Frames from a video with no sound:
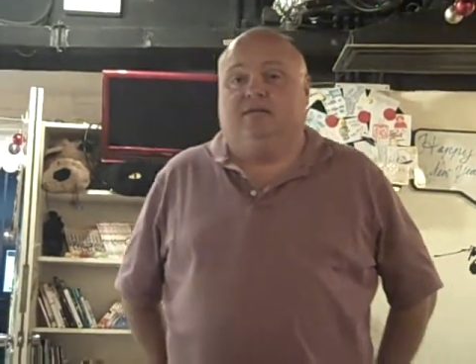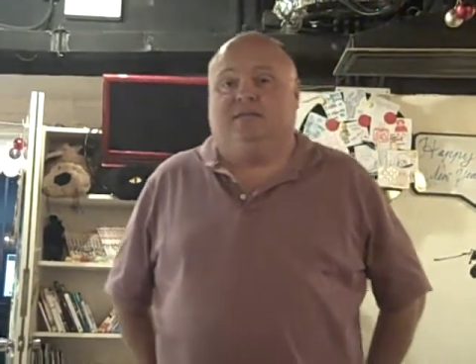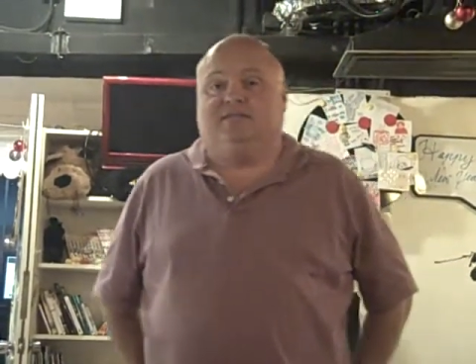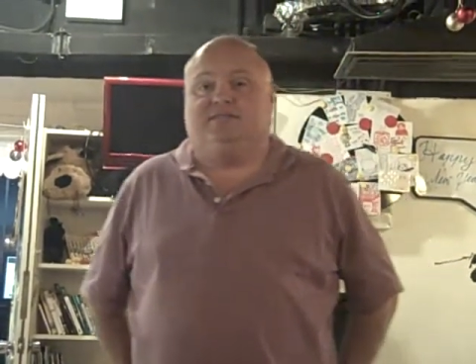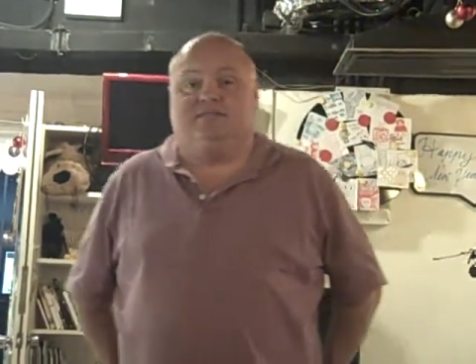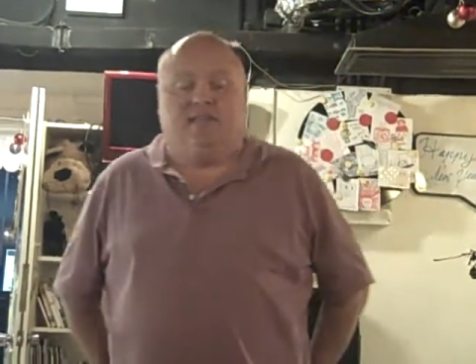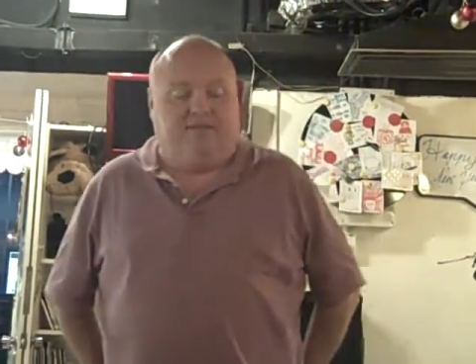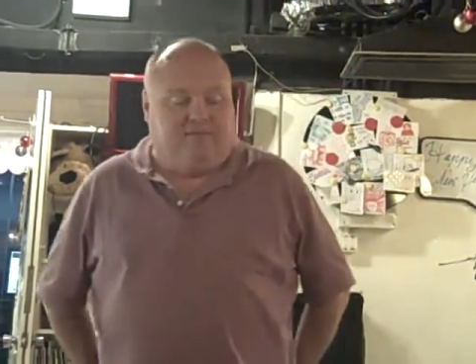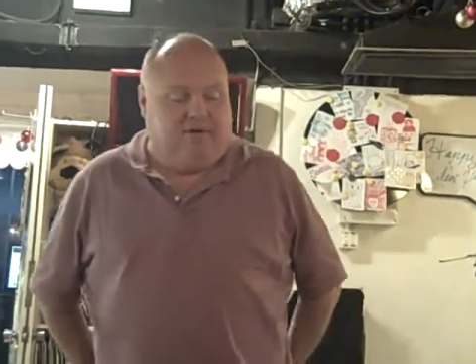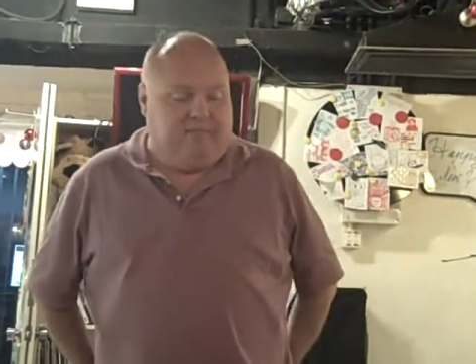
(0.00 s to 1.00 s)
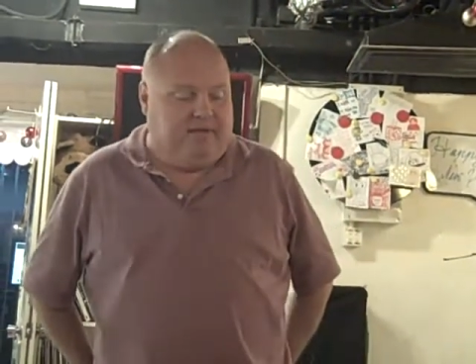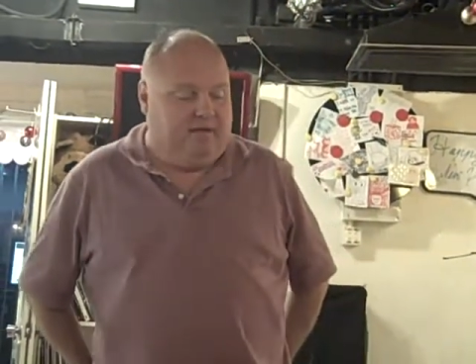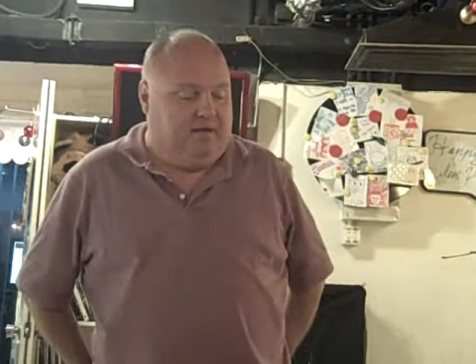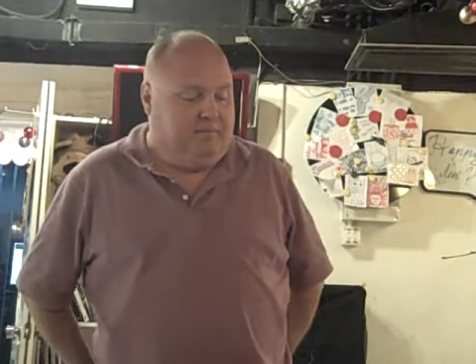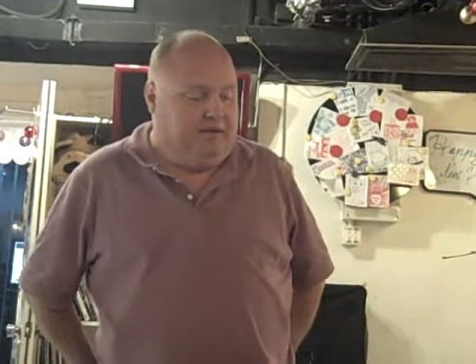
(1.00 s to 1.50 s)
This has never
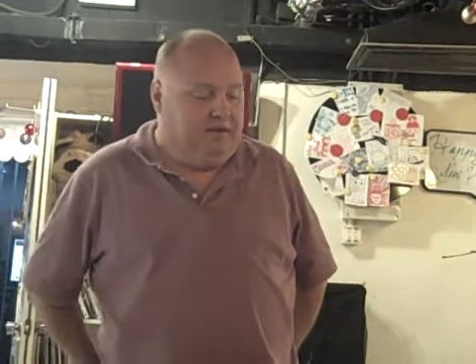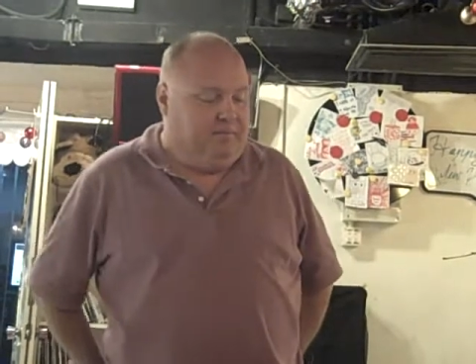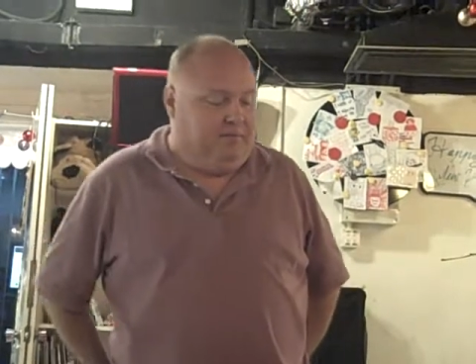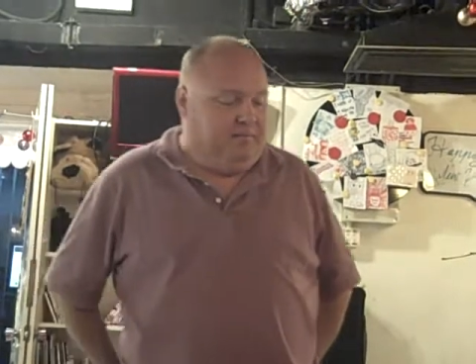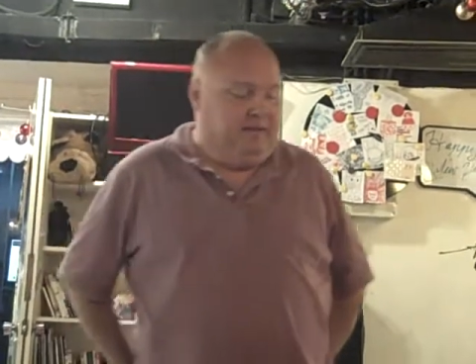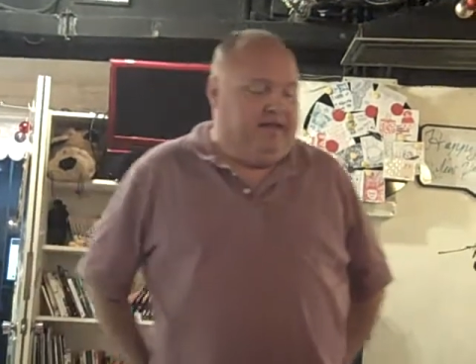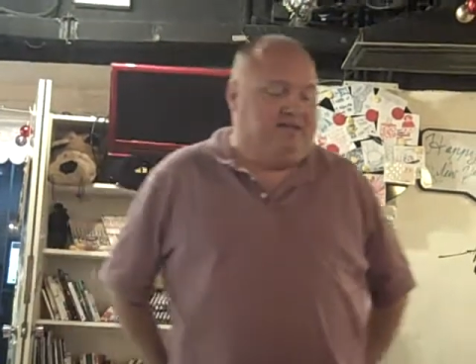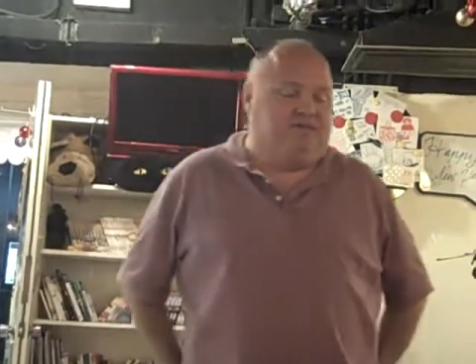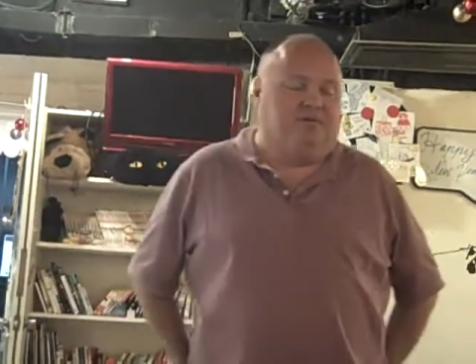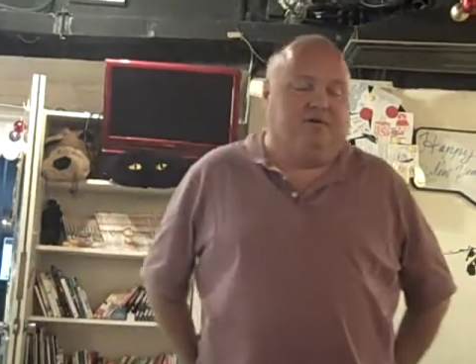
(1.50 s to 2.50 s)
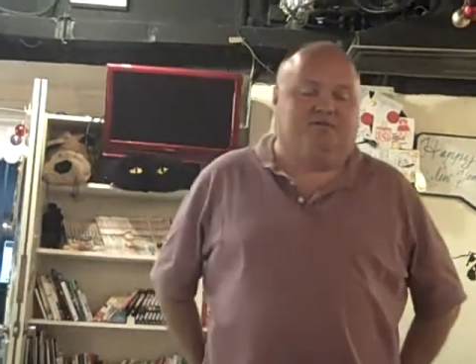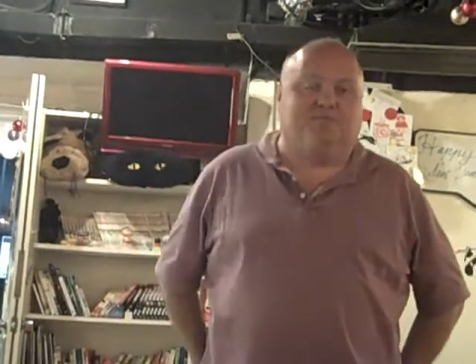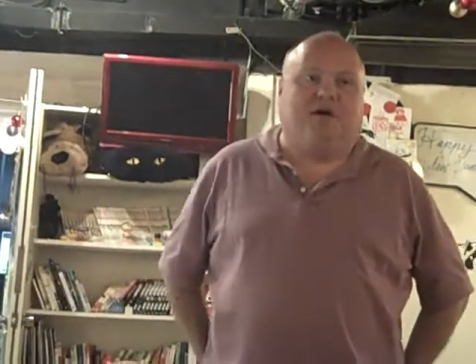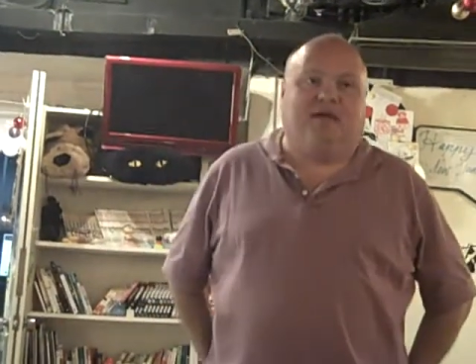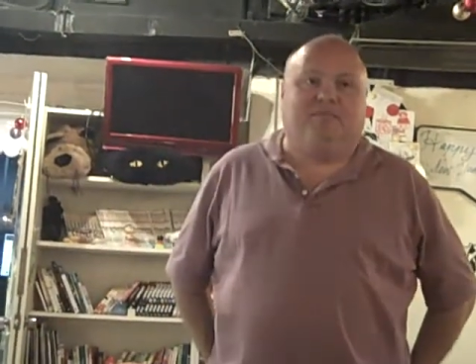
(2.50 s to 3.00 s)
been a place where it's
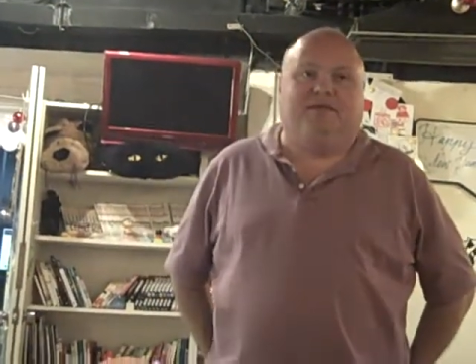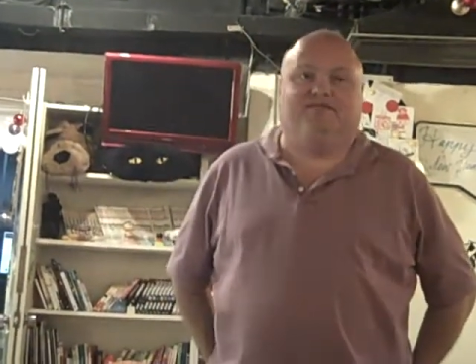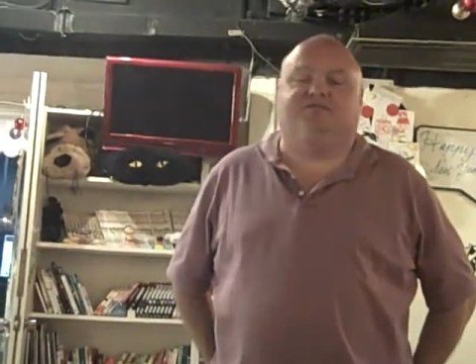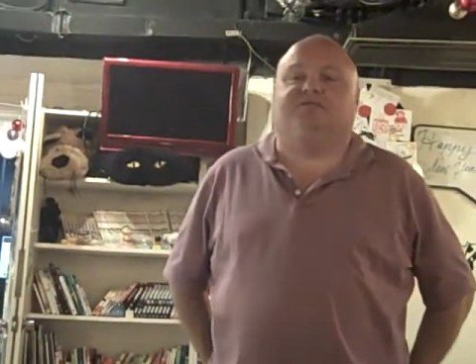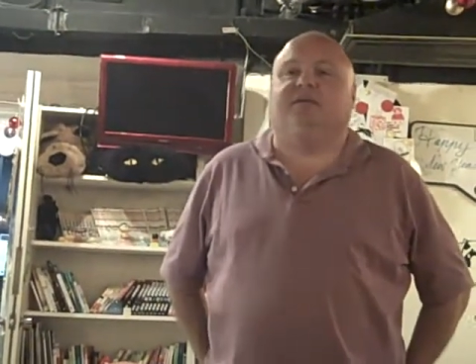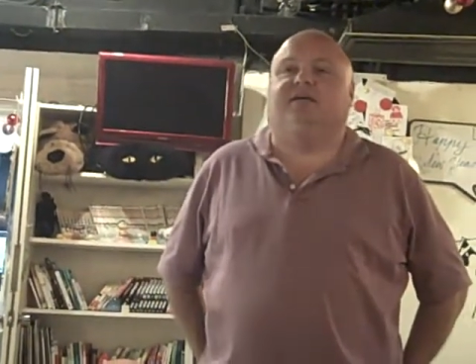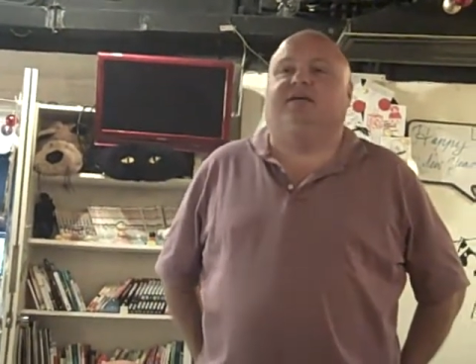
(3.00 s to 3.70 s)
my ministry.